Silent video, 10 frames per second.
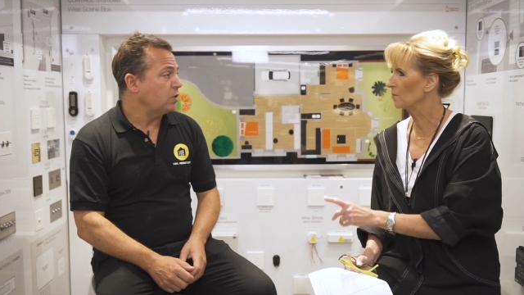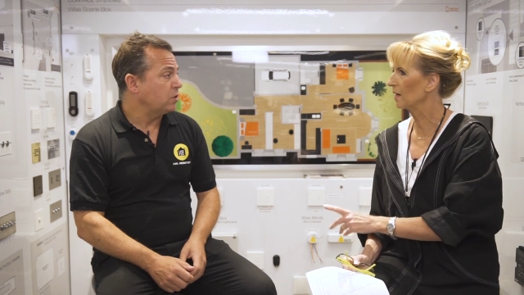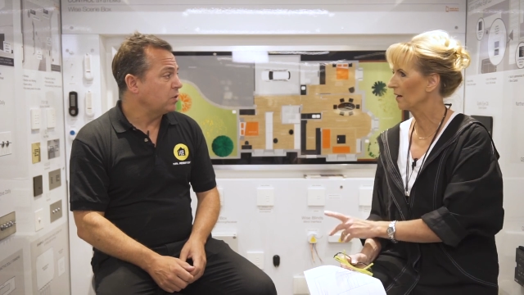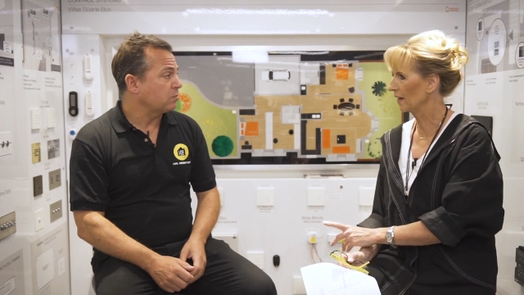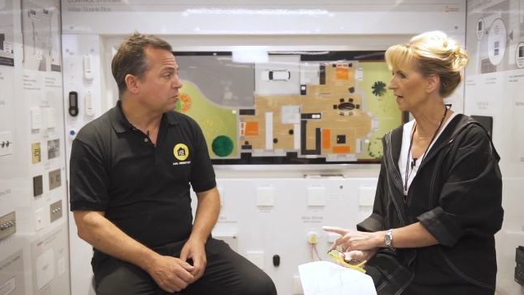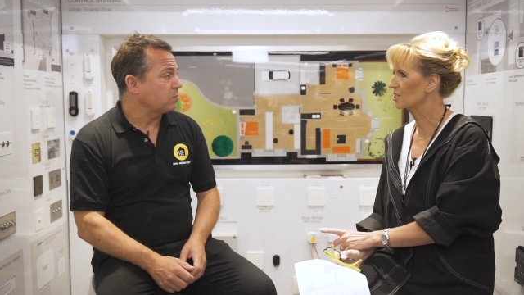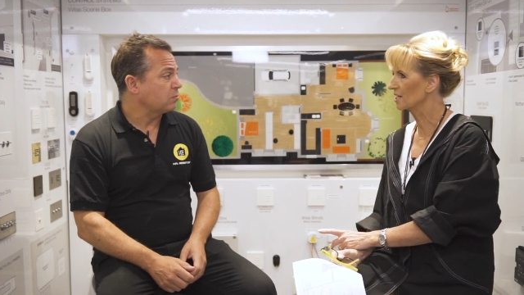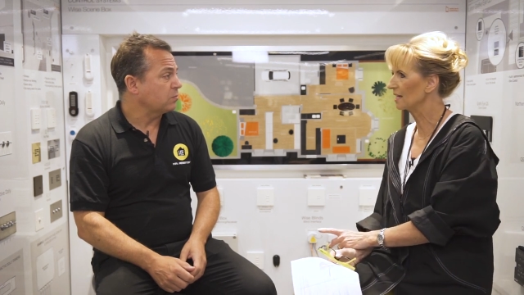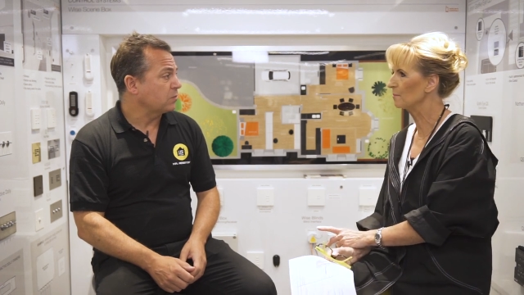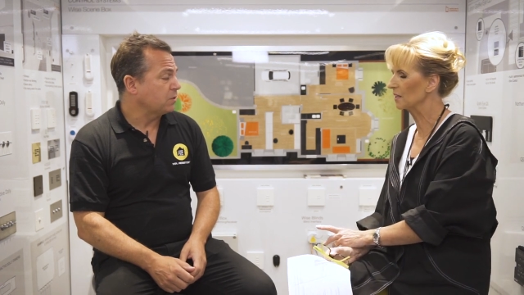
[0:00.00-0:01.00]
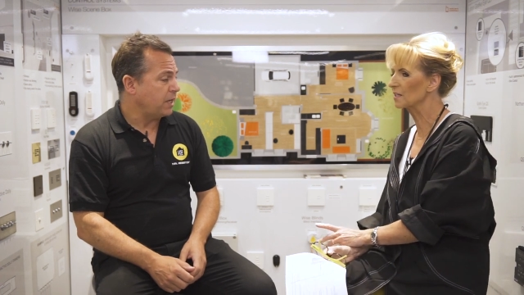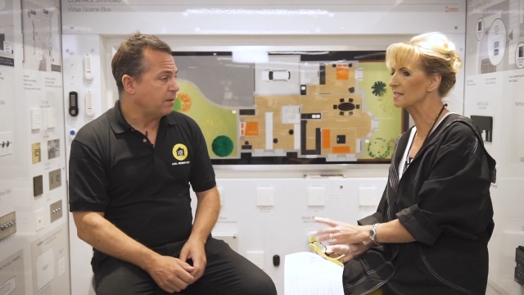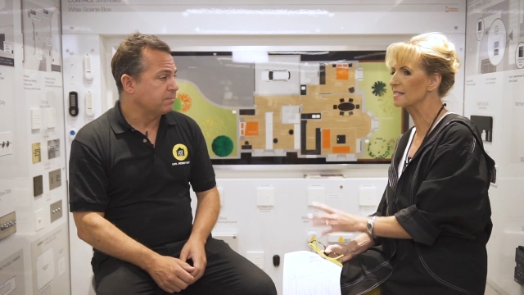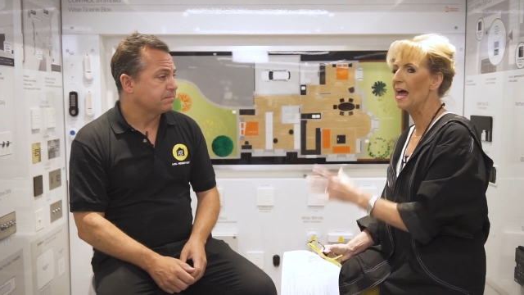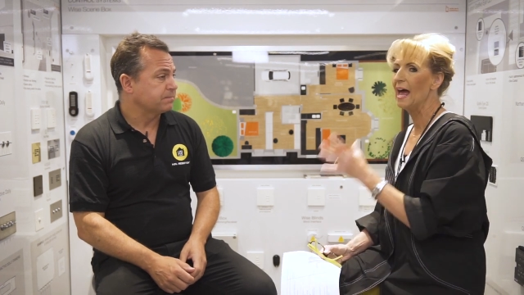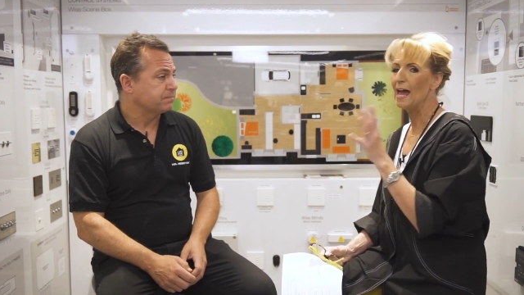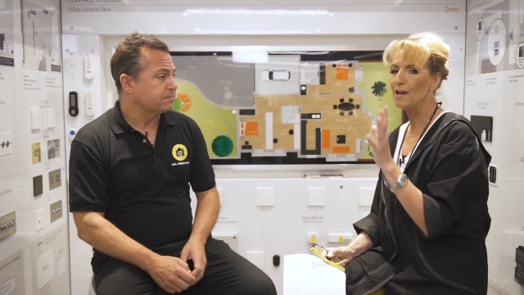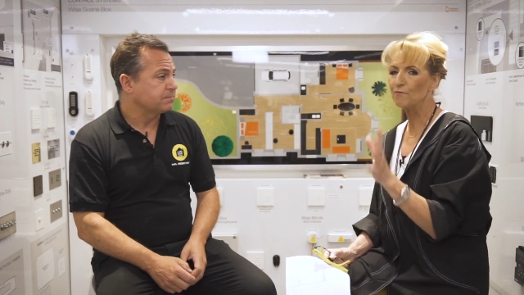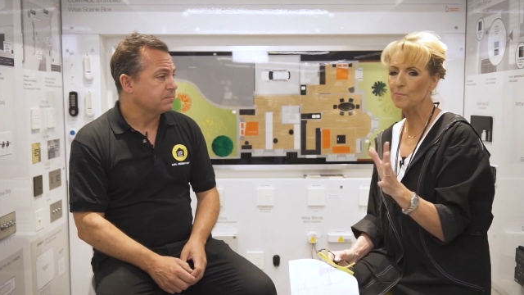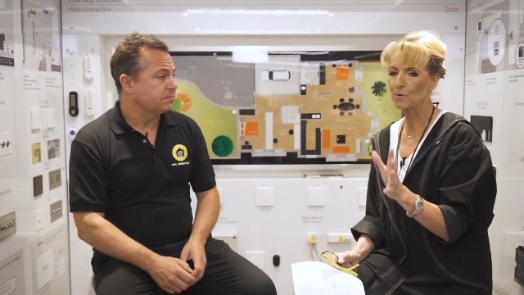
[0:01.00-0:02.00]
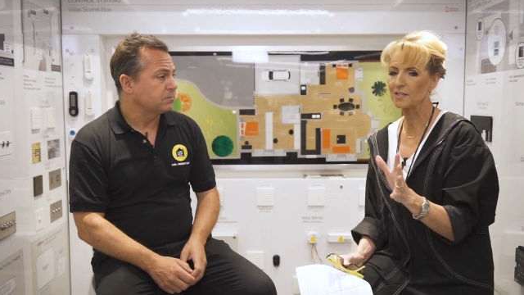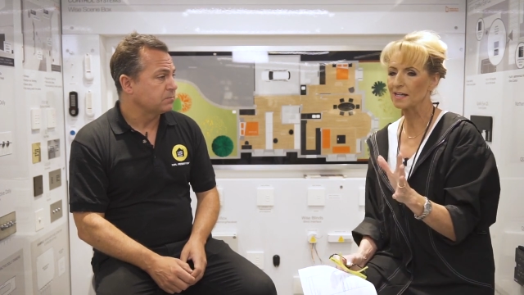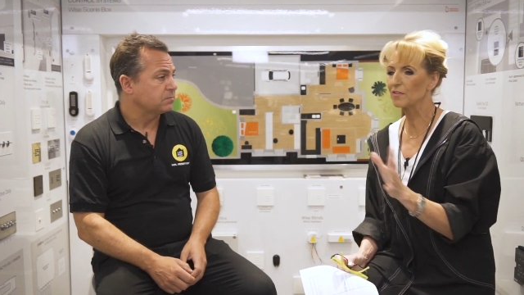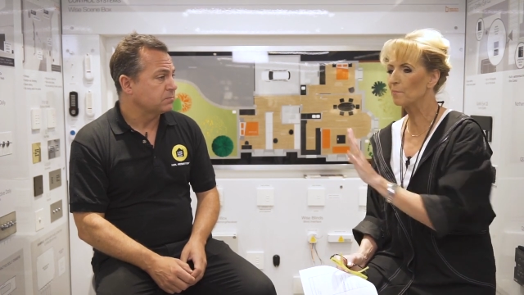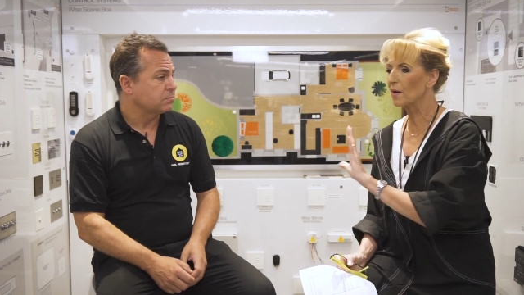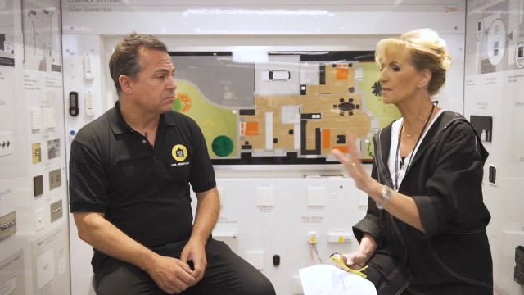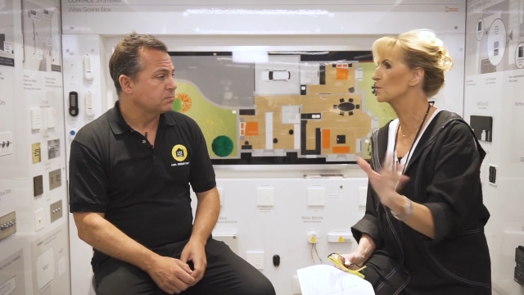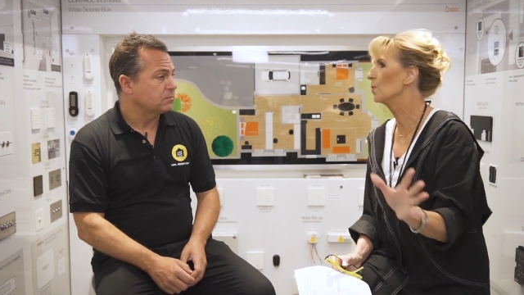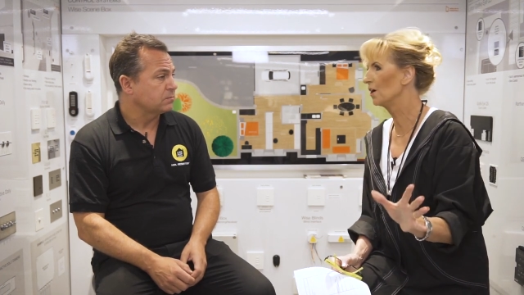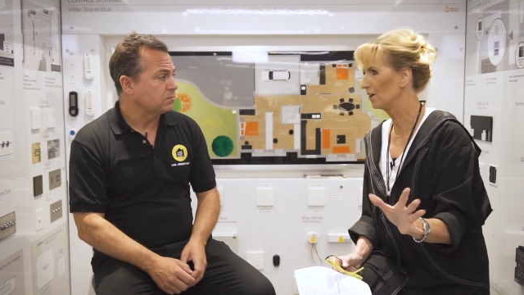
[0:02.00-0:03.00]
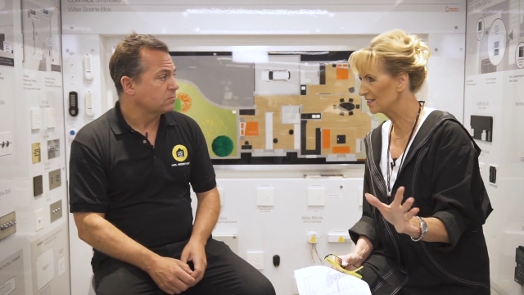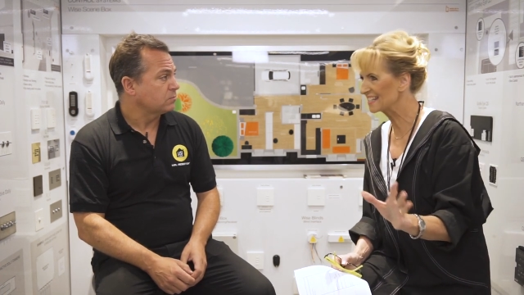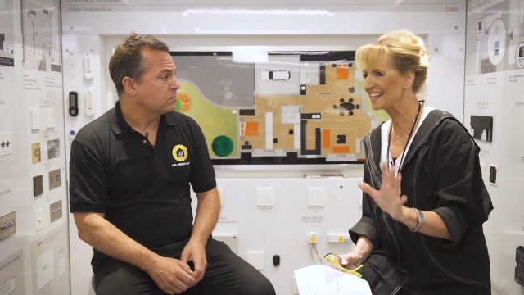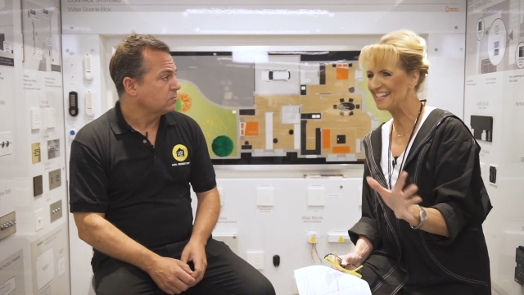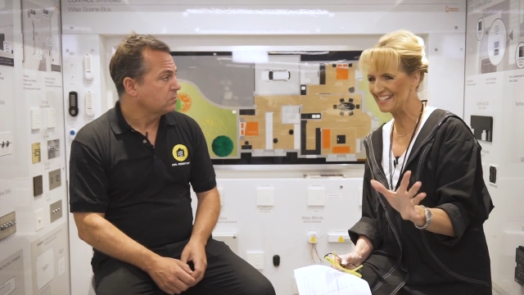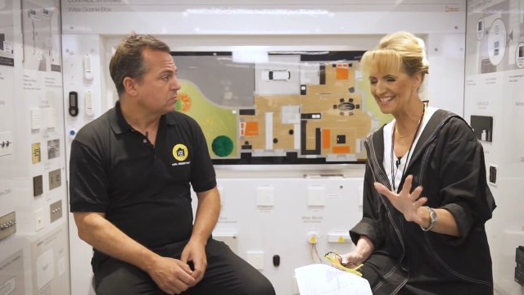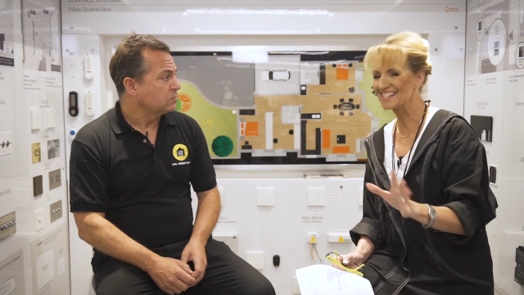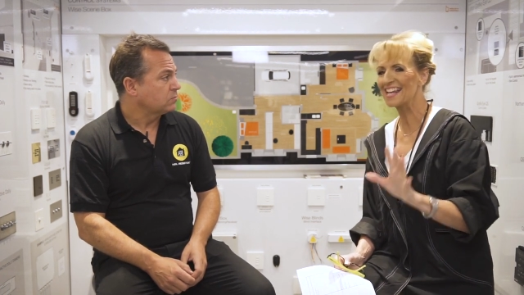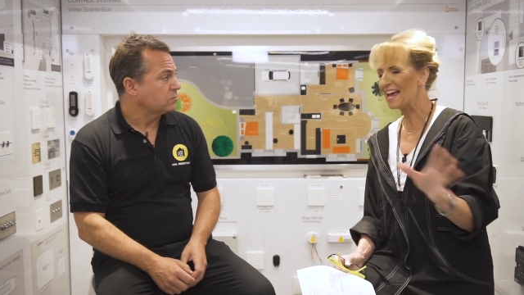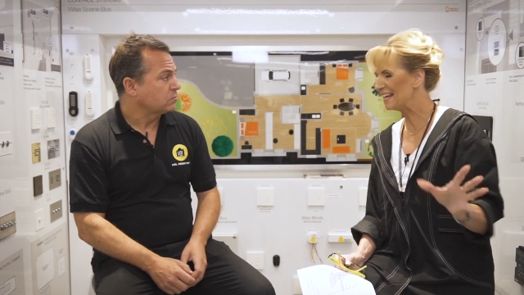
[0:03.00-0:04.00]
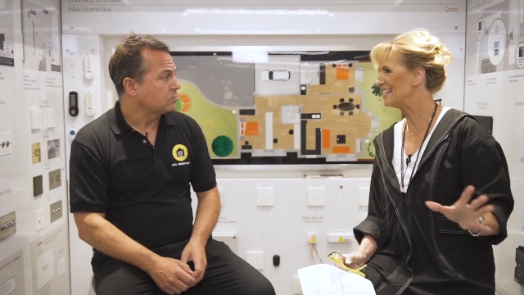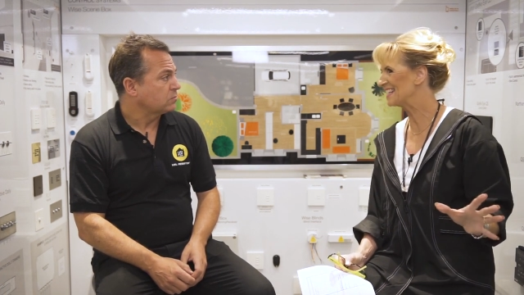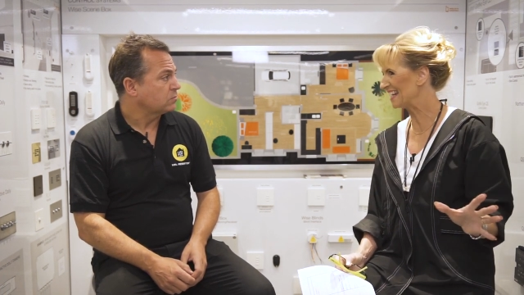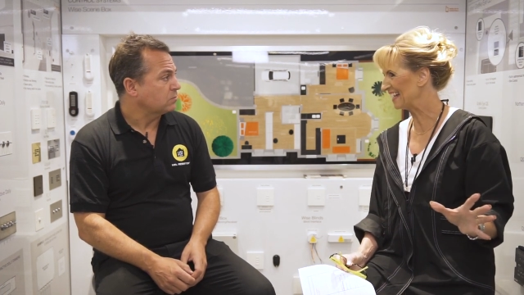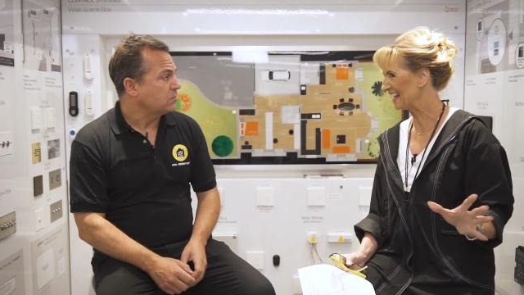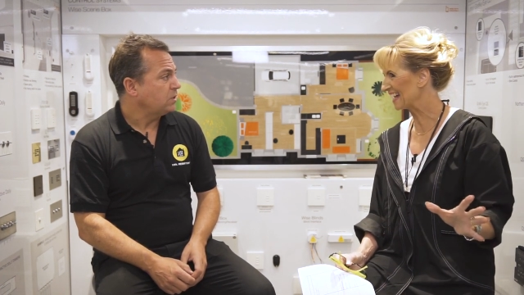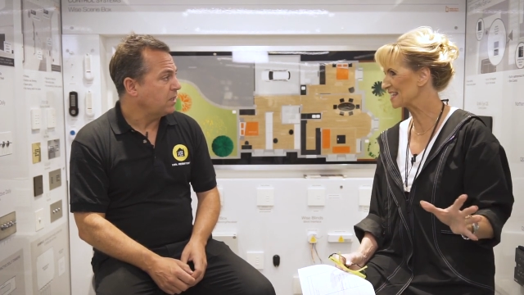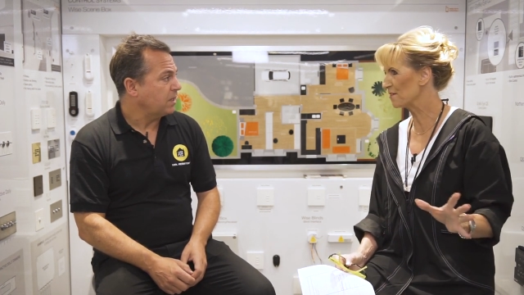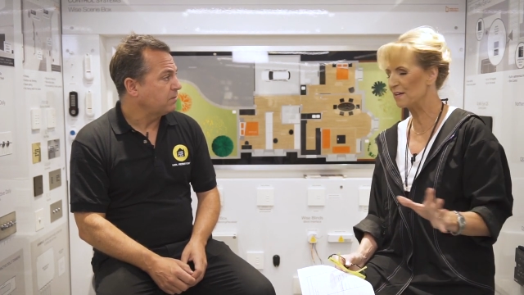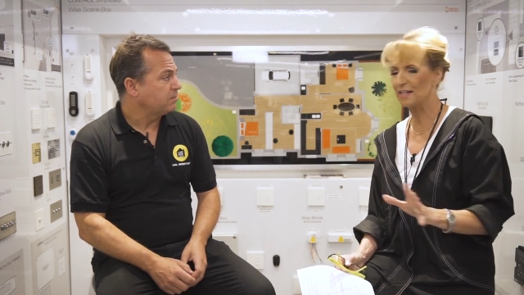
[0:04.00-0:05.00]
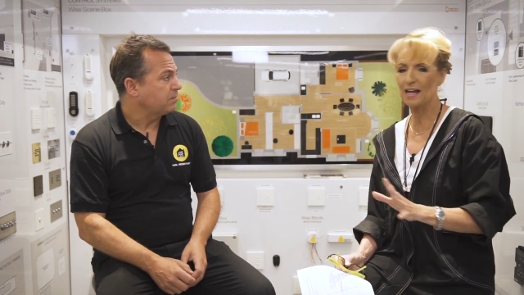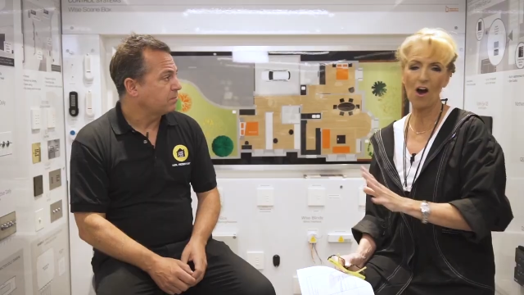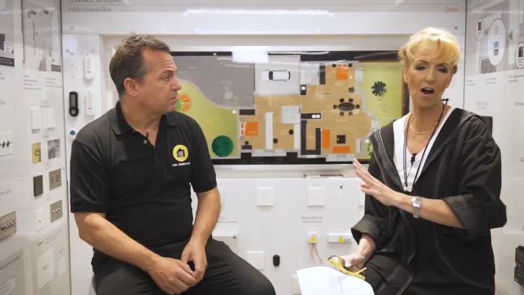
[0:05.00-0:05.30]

Speaker 1: you about that actually, because yeah. everybody, the buzzword is LED, as if it